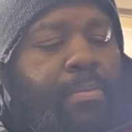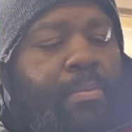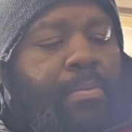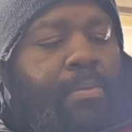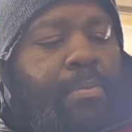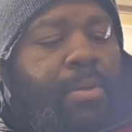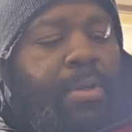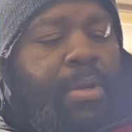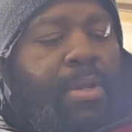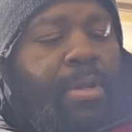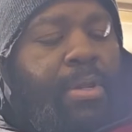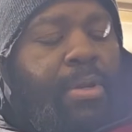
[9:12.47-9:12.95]

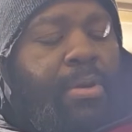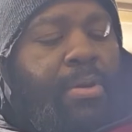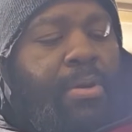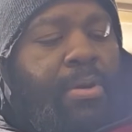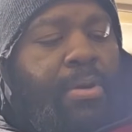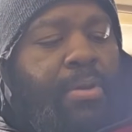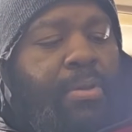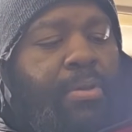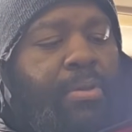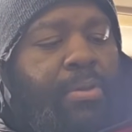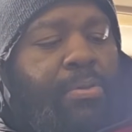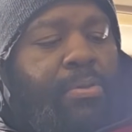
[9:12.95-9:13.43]
do they
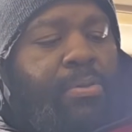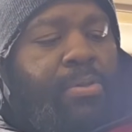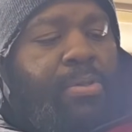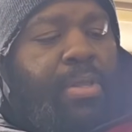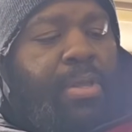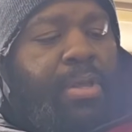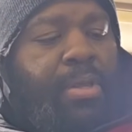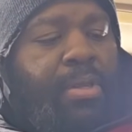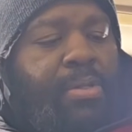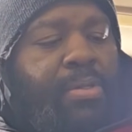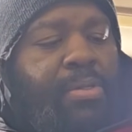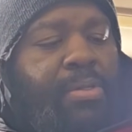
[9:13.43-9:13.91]
call those
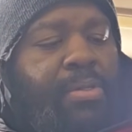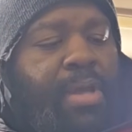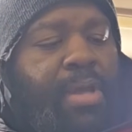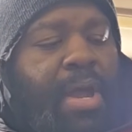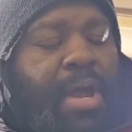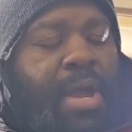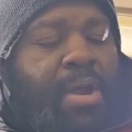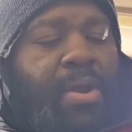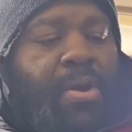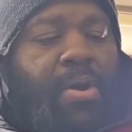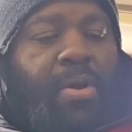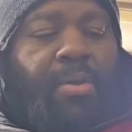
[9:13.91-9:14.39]
things?
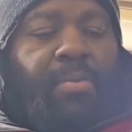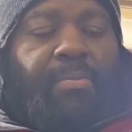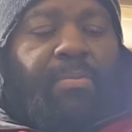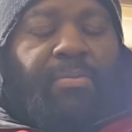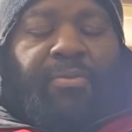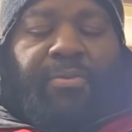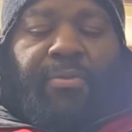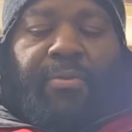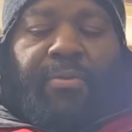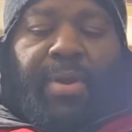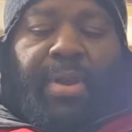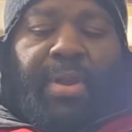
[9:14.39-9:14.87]
I call them
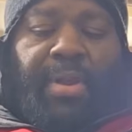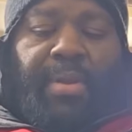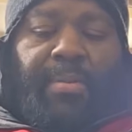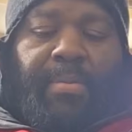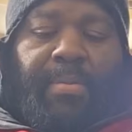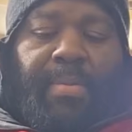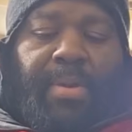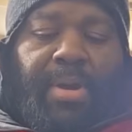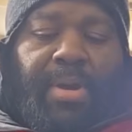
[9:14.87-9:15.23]
frame